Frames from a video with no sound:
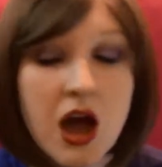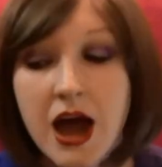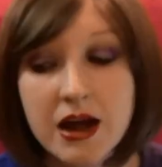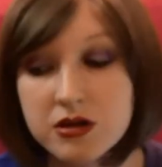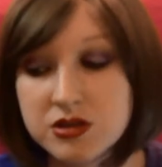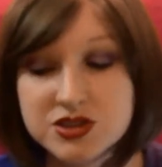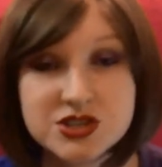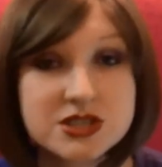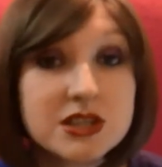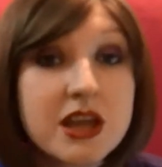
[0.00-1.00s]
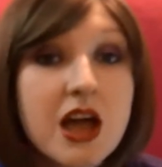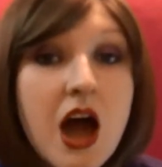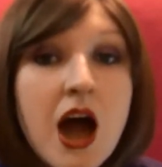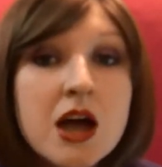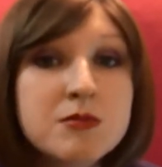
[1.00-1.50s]
I don't know, This just like,
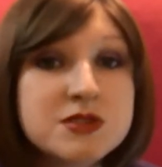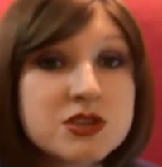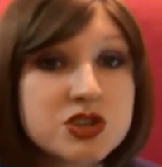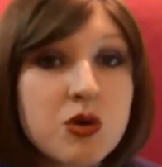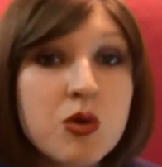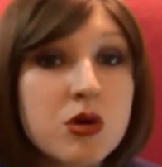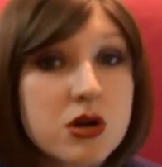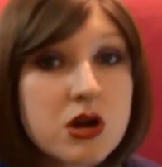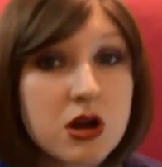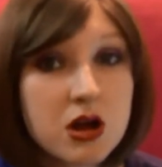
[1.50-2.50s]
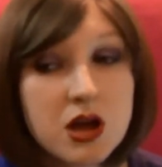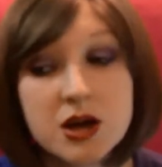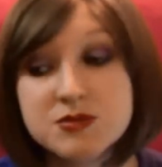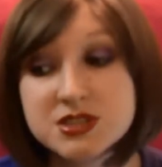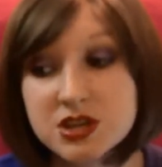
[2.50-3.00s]
I am such a hoarder.
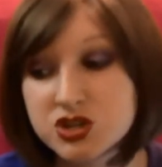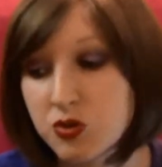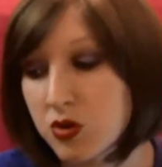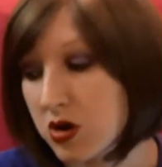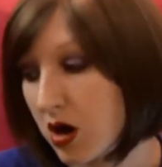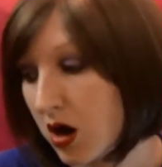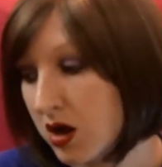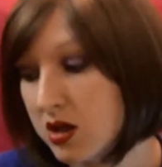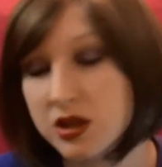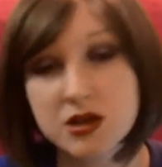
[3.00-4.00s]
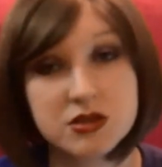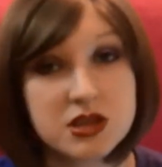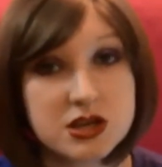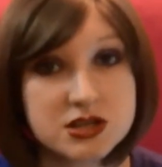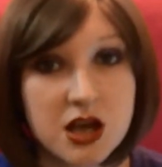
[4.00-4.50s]
I'm such a hoarder. Like
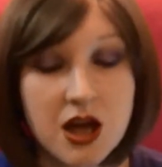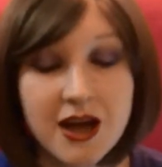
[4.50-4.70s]
the entire,